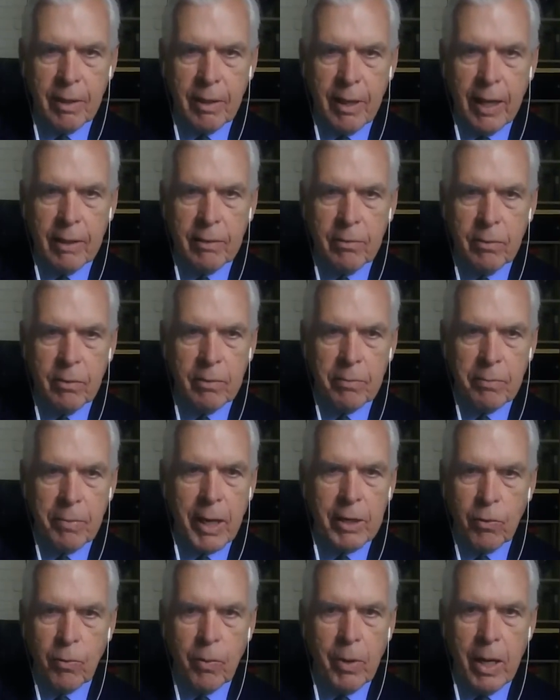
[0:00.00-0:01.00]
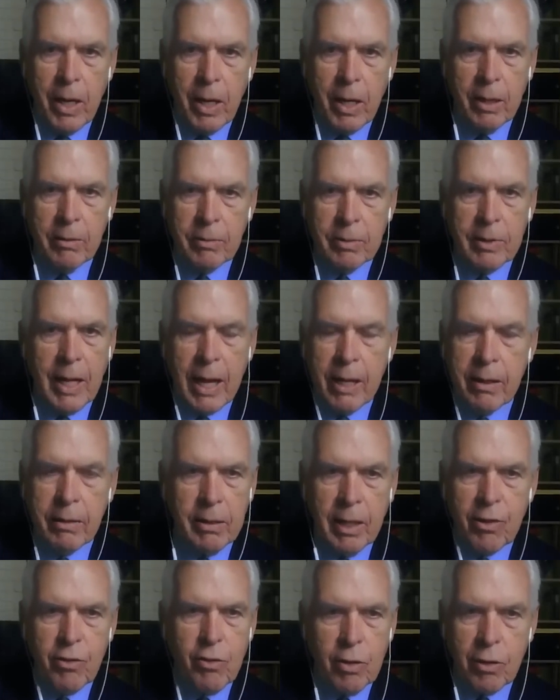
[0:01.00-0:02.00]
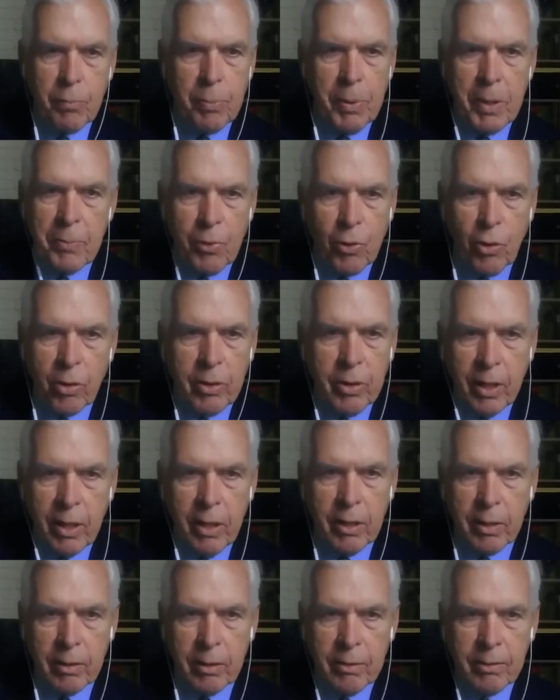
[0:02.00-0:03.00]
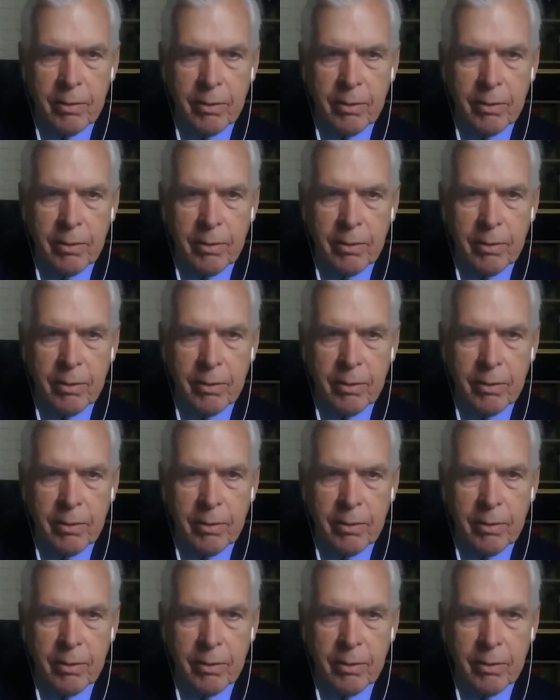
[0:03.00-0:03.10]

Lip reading: And by the way, 9/10 of the people aren't needed.